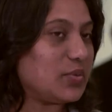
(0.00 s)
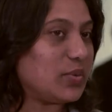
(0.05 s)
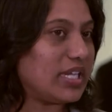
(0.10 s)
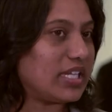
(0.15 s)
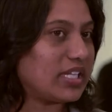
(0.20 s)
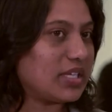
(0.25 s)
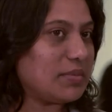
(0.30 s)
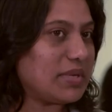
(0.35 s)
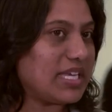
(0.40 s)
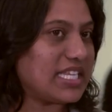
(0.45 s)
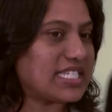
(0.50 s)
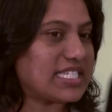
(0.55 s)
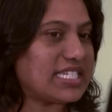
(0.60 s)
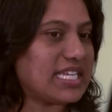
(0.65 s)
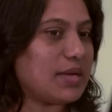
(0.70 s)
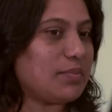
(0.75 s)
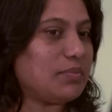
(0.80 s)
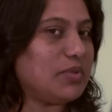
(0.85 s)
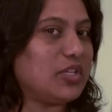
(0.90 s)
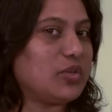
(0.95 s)
welcoming
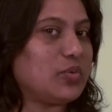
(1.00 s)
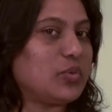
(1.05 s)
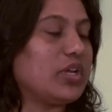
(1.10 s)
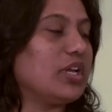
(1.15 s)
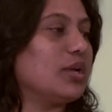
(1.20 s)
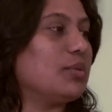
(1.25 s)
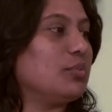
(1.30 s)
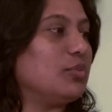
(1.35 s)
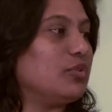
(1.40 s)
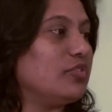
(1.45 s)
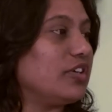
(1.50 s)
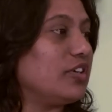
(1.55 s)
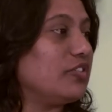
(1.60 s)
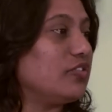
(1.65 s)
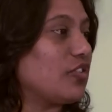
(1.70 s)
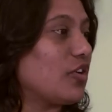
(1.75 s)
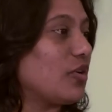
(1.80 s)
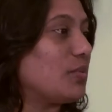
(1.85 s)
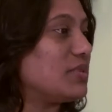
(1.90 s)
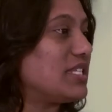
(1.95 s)
step that we are moving
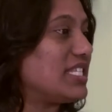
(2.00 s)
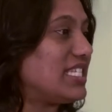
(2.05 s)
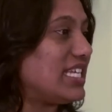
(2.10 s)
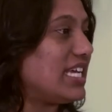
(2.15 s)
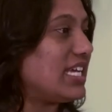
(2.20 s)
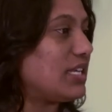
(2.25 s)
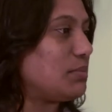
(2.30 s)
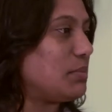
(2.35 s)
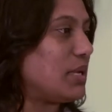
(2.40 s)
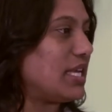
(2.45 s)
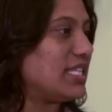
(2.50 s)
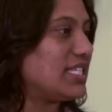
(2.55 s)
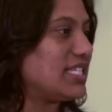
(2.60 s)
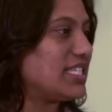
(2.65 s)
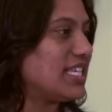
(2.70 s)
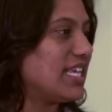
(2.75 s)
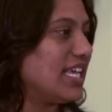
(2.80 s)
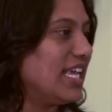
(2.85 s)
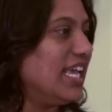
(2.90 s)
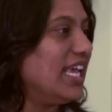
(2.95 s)
from
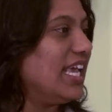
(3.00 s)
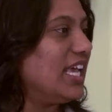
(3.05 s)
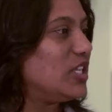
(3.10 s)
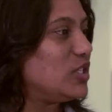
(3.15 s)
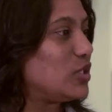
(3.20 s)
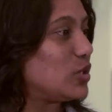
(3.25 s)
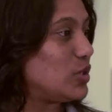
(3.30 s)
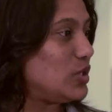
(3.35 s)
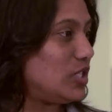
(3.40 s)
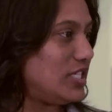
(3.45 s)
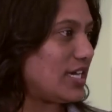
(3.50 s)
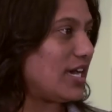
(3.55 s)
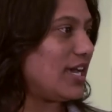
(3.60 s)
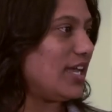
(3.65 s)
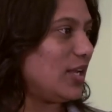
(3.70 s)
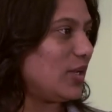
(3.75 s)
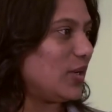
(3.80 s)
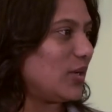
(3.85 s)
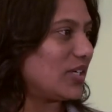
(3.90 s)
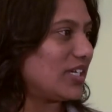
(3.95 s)
statements to
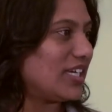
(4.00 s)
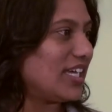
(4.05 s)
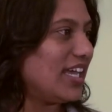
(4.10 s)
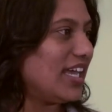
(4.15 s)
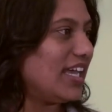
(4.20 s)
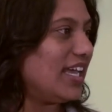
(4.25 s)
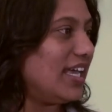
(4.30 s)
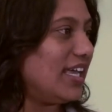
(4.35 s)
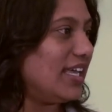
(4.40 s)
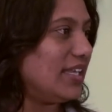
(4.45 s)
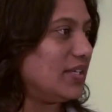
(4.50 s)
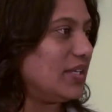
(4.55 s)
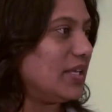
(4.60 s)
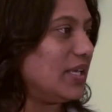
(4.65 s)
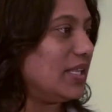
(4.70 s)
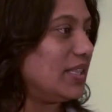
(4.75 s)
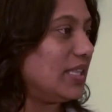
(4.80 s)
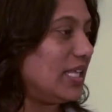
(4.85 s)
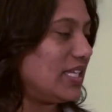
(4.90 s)
dialogue and, and